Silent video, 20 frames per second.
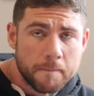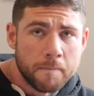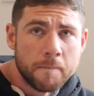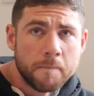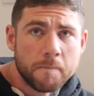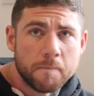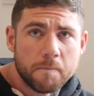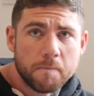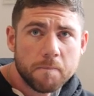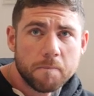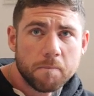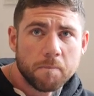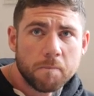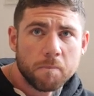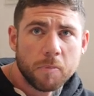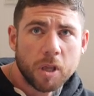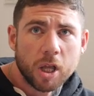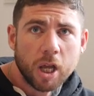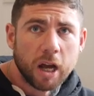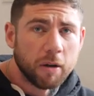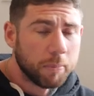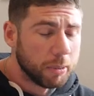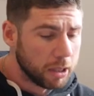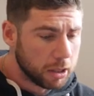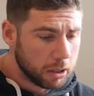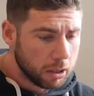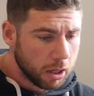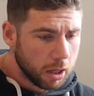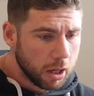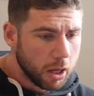Mm. I've
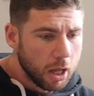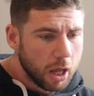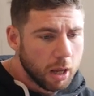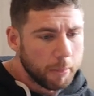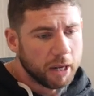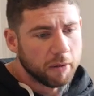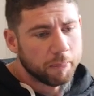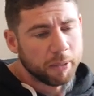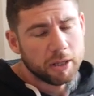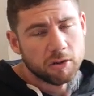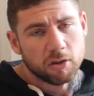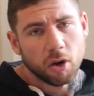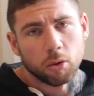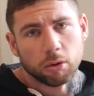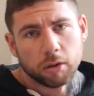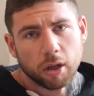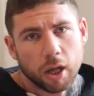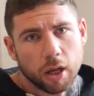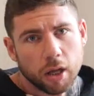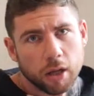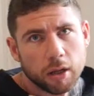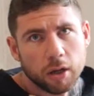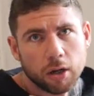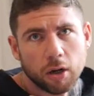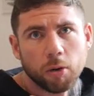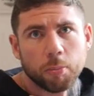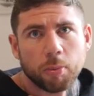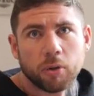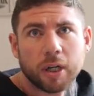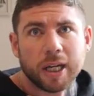been told that the
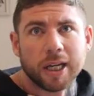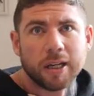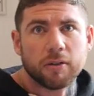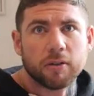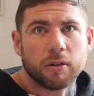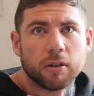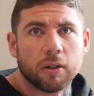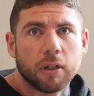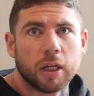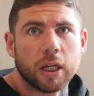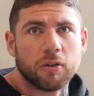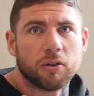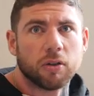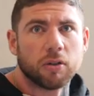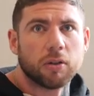logbook needs to